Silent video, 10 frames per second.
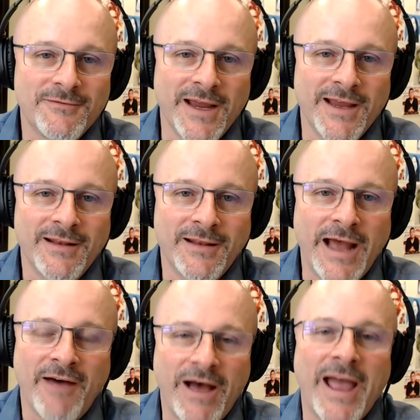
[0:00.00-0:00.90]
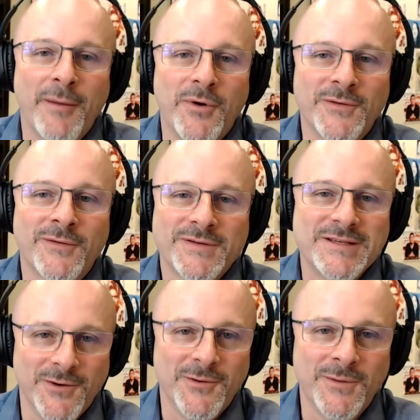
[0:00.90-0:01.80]
right, not viable.
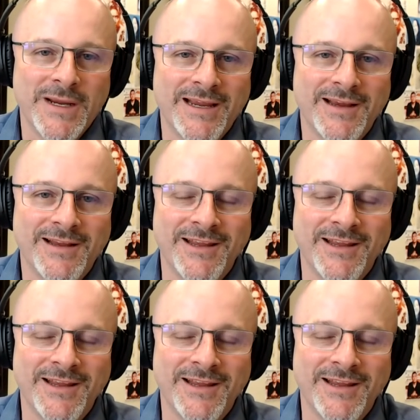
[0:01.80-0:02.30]
So we